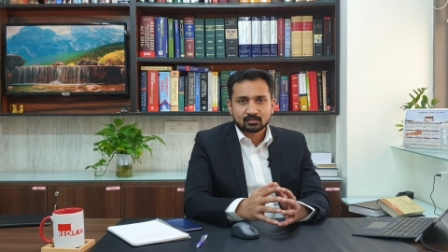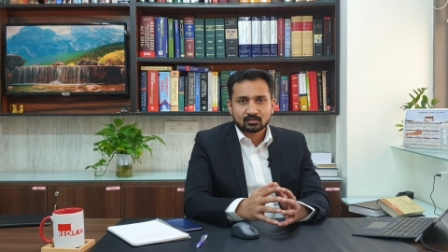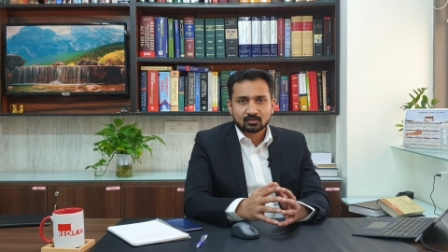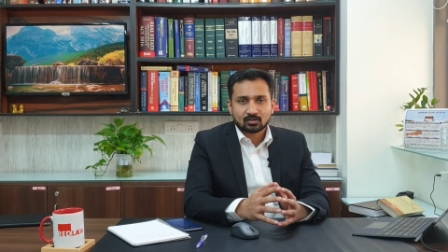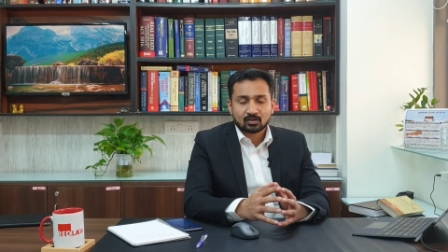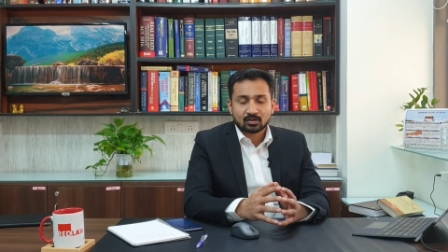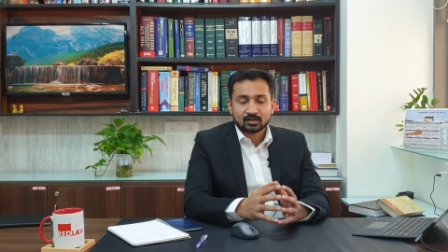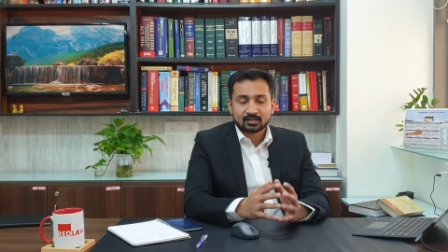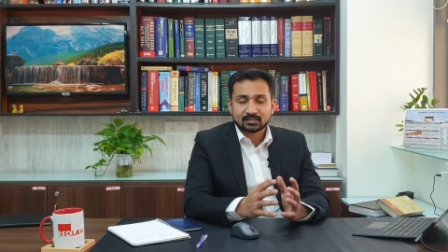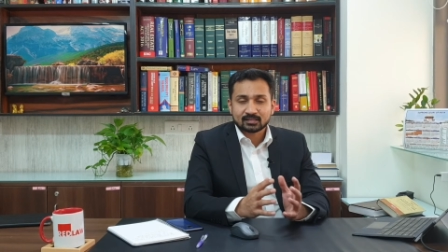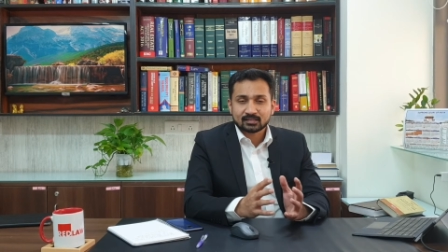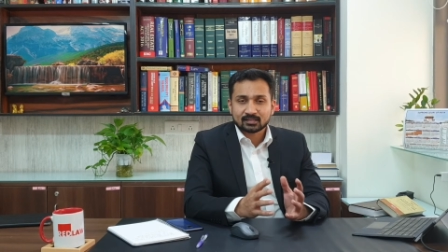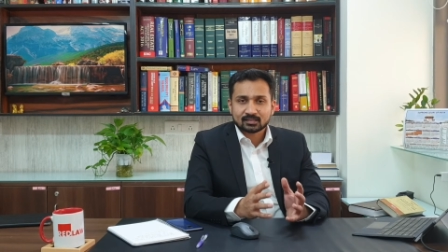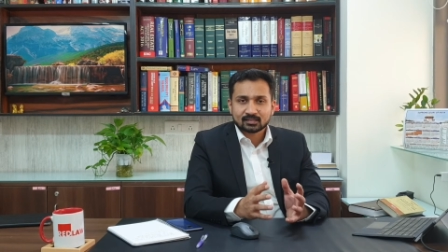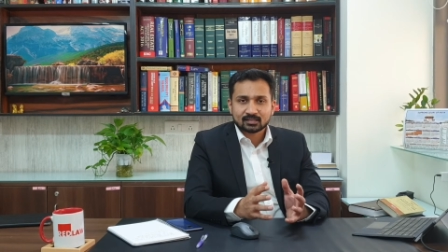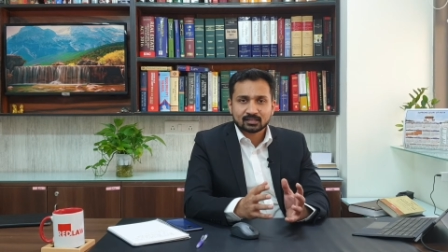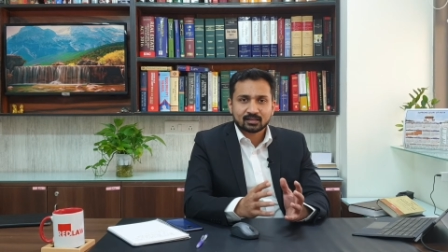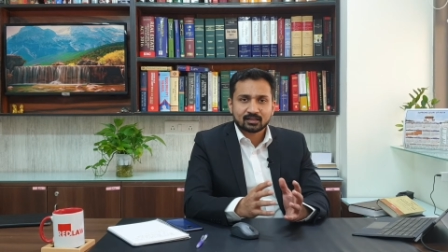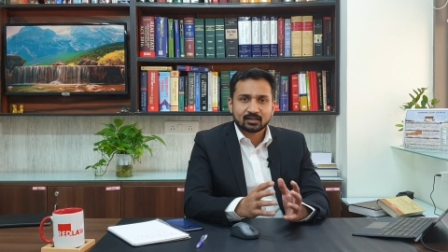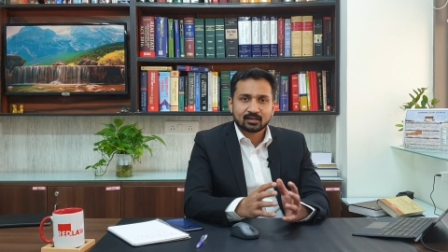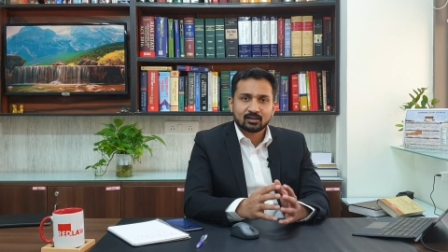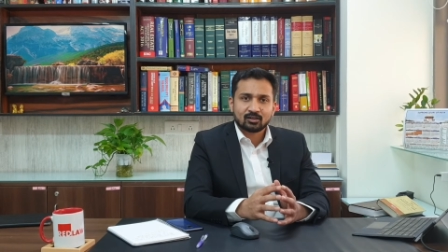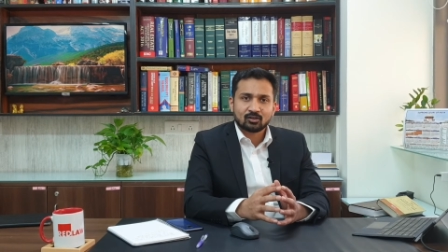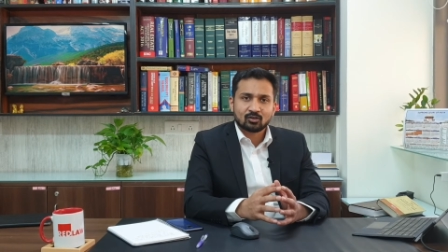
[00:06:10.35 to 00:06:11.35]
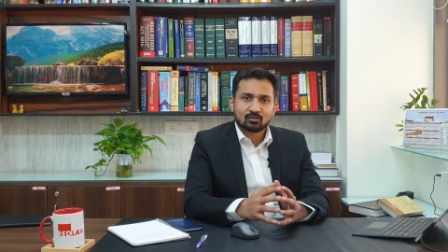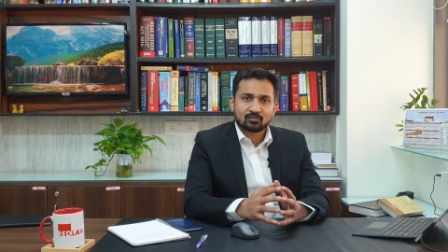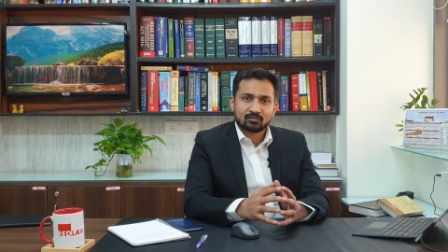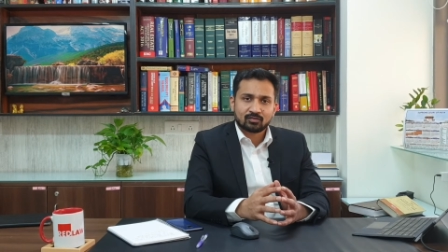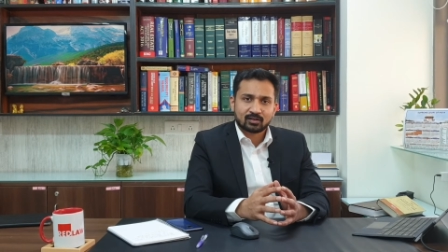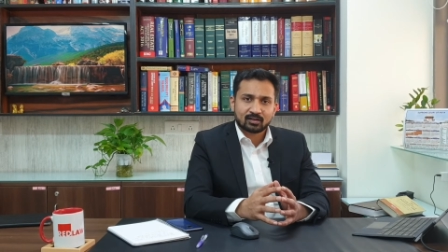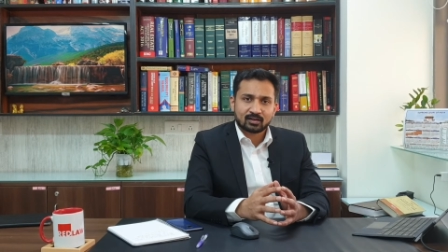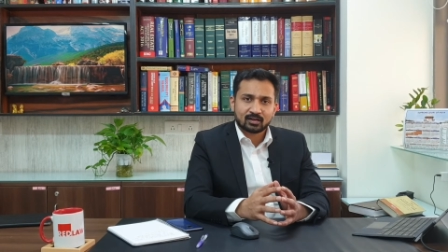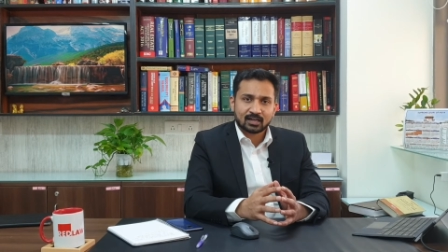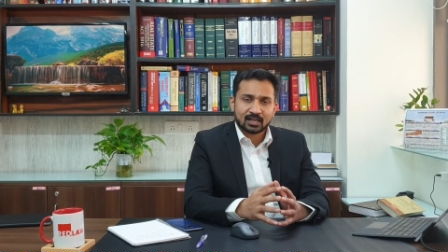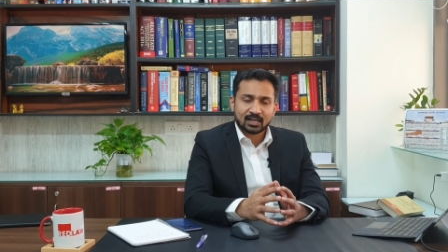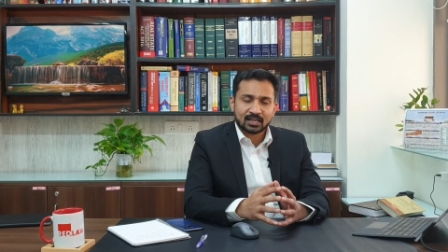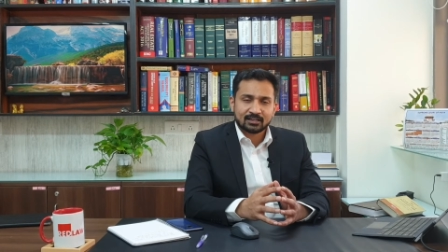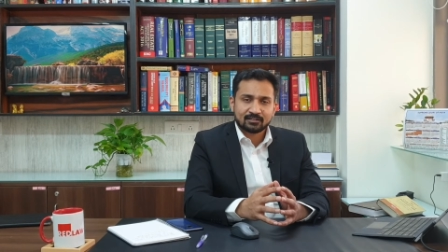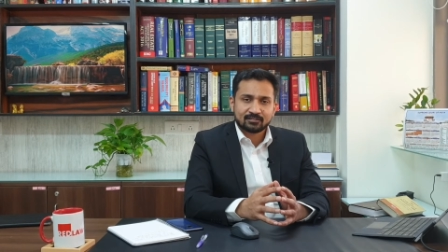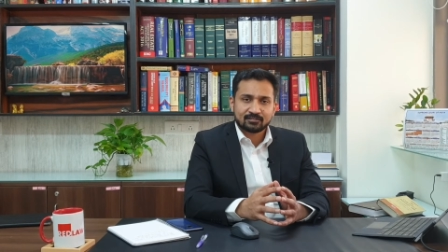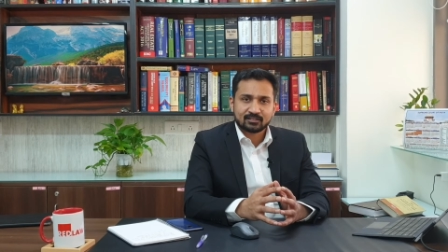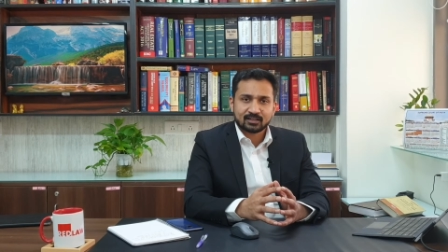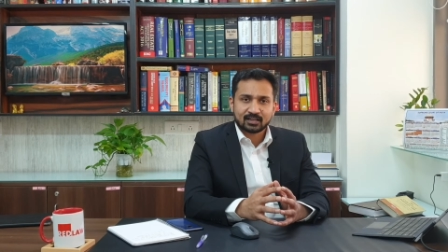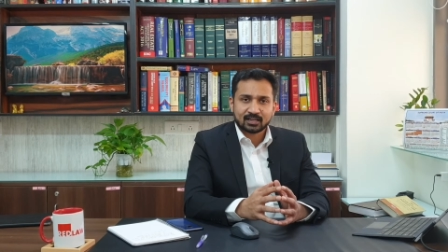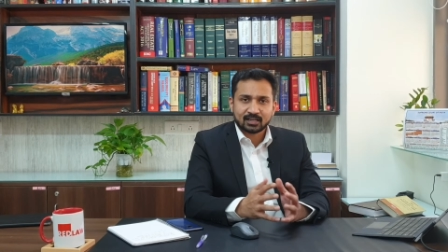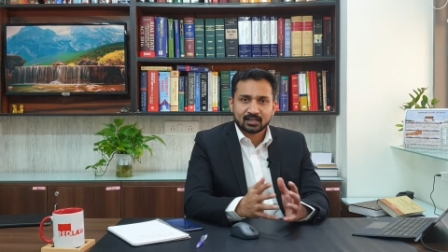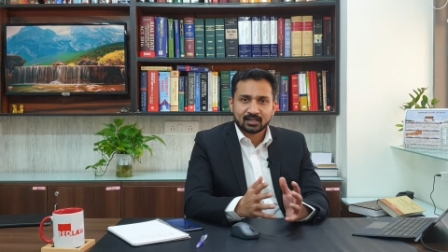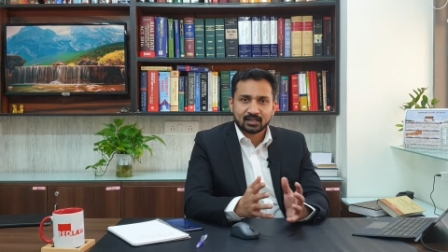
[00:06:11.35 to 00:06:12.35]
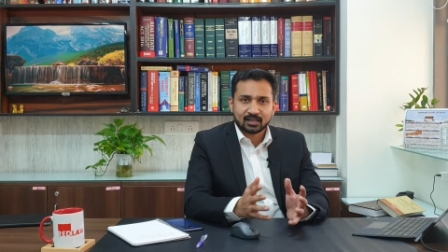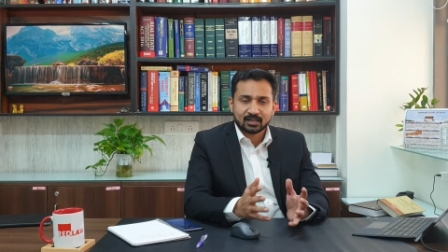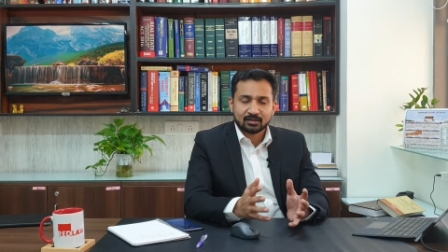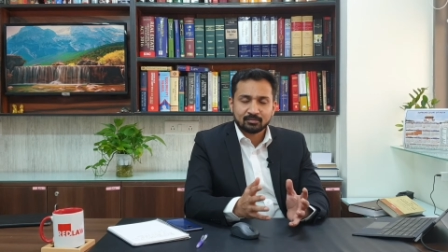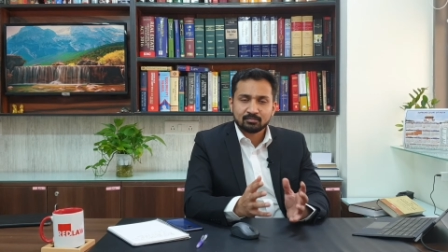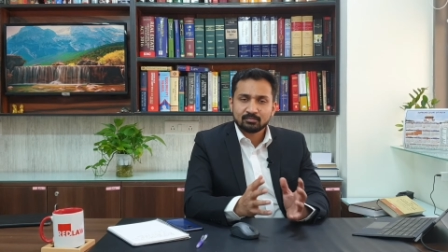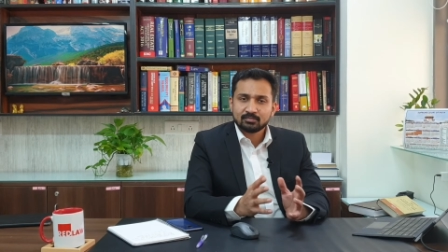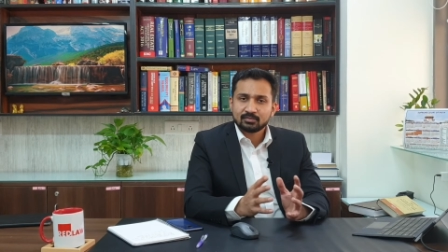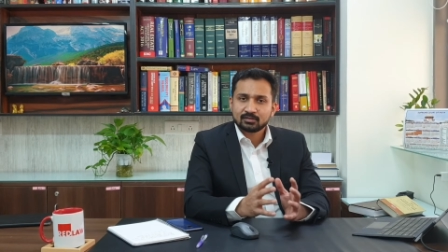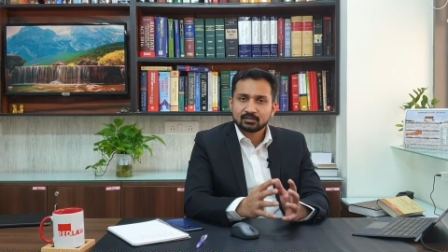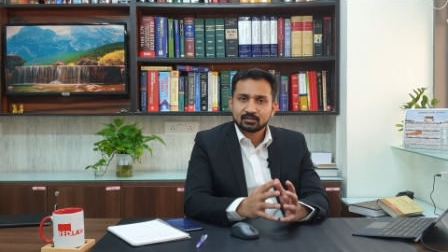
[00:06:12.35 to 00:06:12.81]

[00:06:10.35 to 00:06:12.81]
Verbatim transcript: or is scared of her life and limb